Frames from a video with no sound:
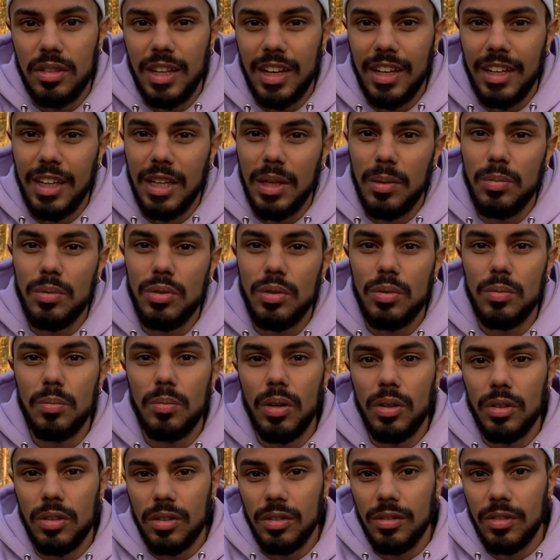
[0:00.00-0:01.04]
that keeps you
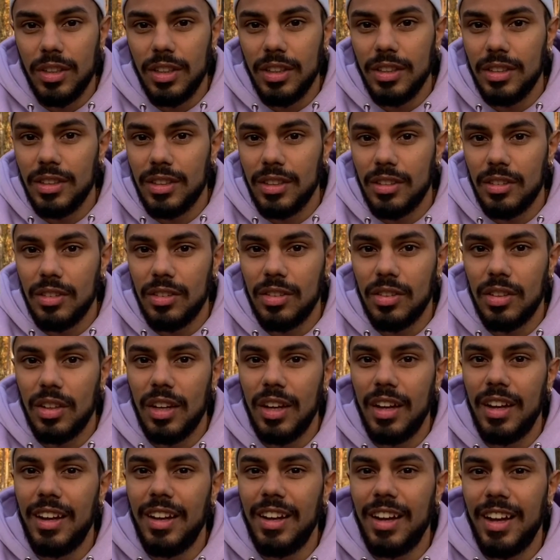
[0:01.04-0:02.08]
motivated
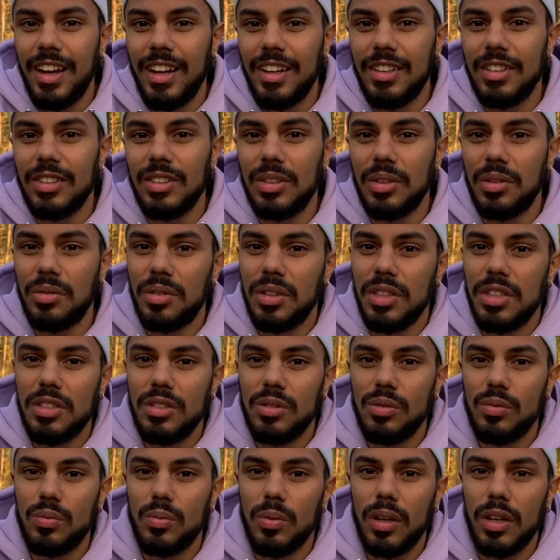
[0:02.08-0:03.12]
and the
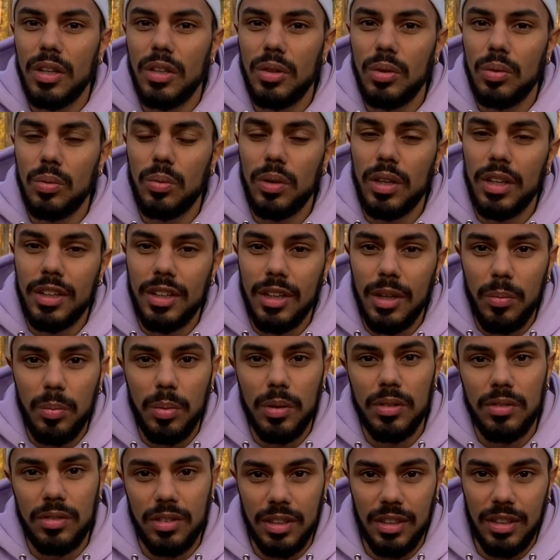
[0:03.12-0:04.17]
reason why you wake up
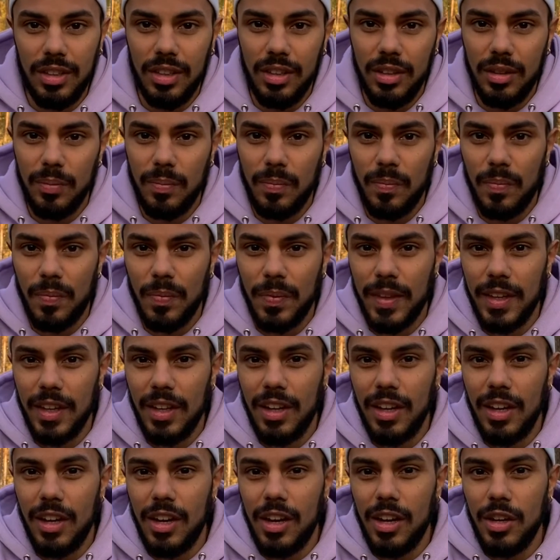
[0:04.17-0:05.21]
every day,
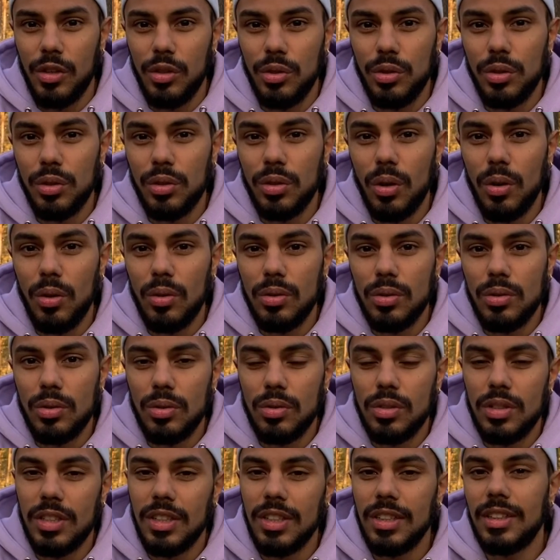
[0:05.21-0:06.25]
you should also
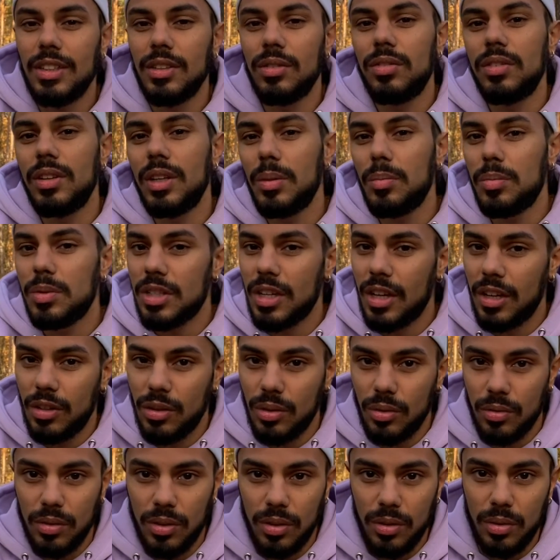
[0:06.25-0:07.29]
see the flip side
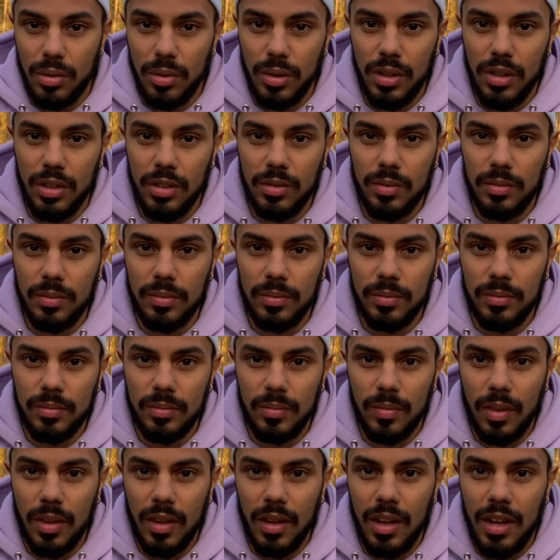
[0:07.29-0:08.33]
of the coin.
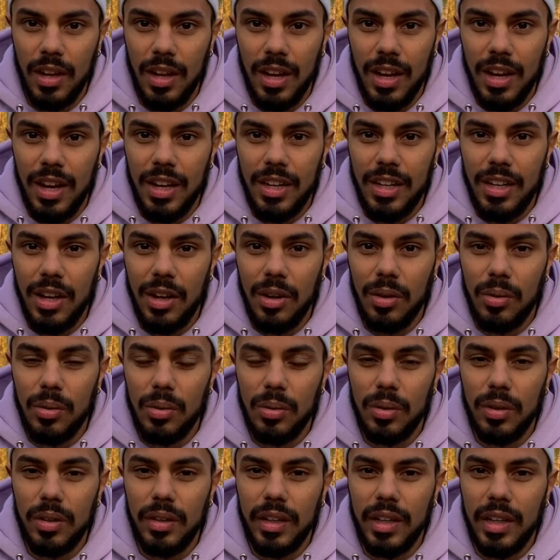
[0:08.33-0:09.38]
Now,
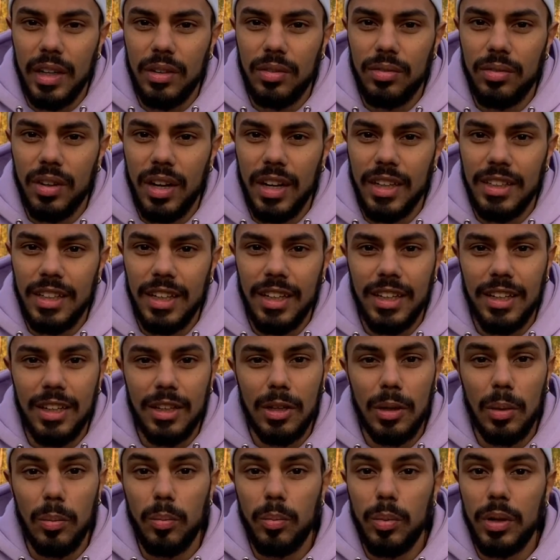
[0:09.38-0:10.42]
if I take a
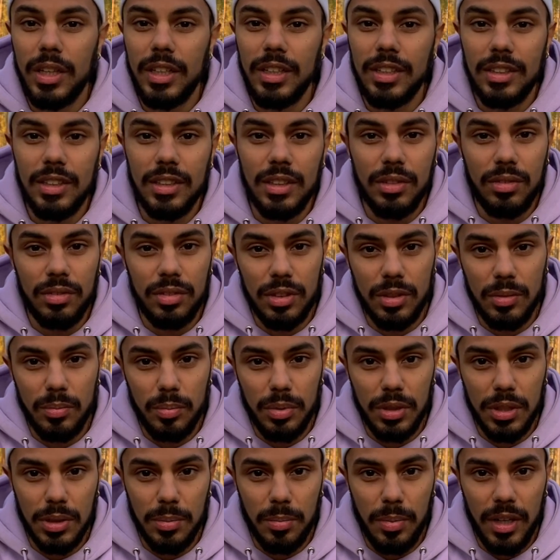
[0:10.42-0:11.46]
complete different
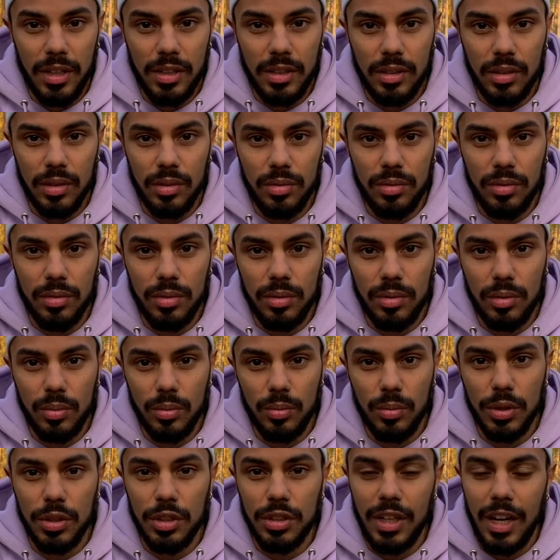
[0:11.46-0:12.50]
perspective,
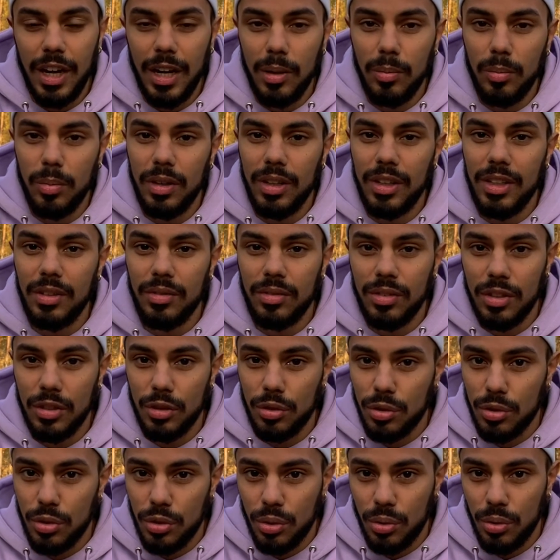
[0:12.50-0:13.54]
which I believe is
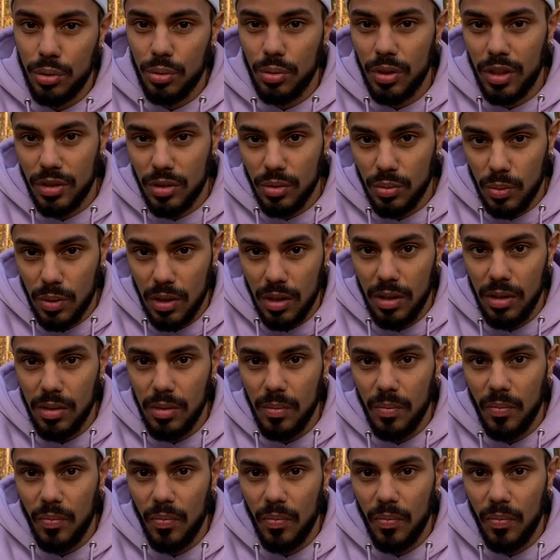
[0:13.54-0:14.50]
true as well,